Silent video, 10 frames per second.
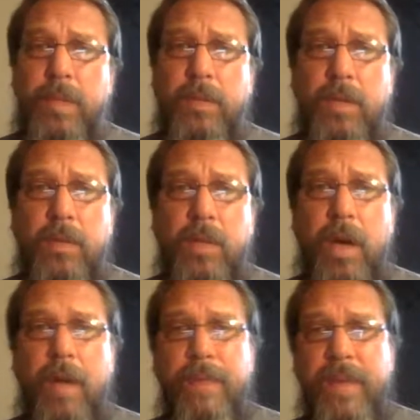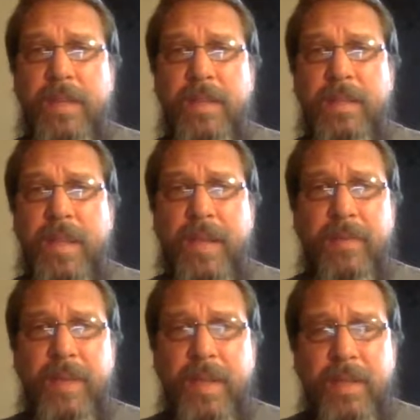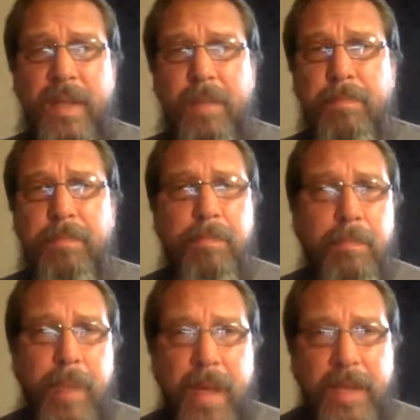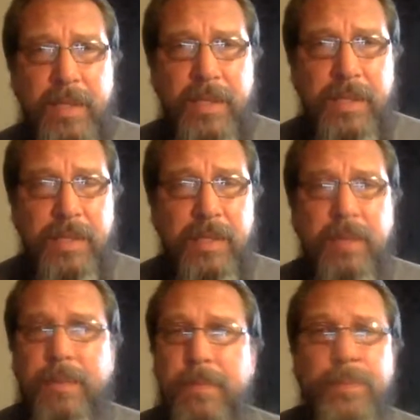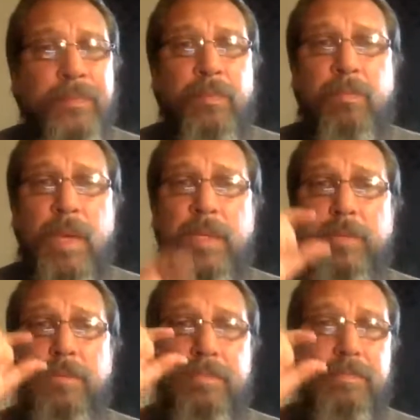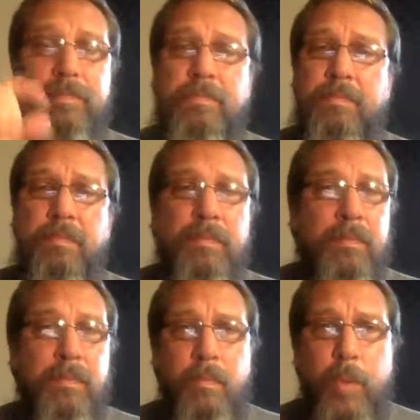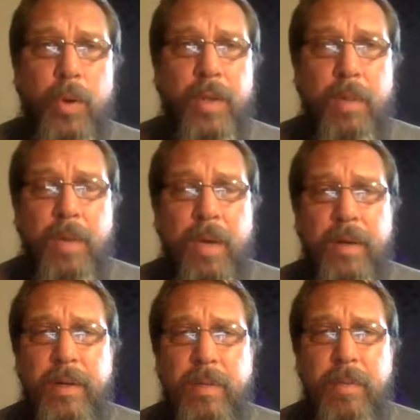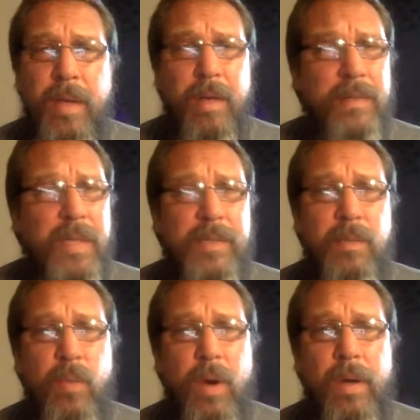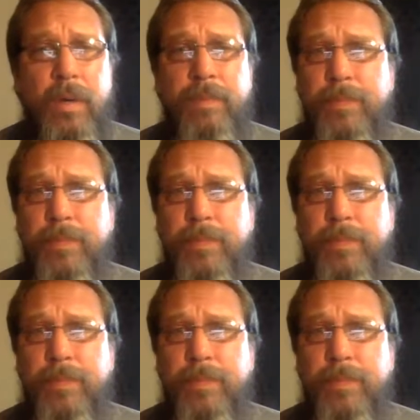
little coffee that they give you in them packages, and just pour that powder in your mouth, take some water,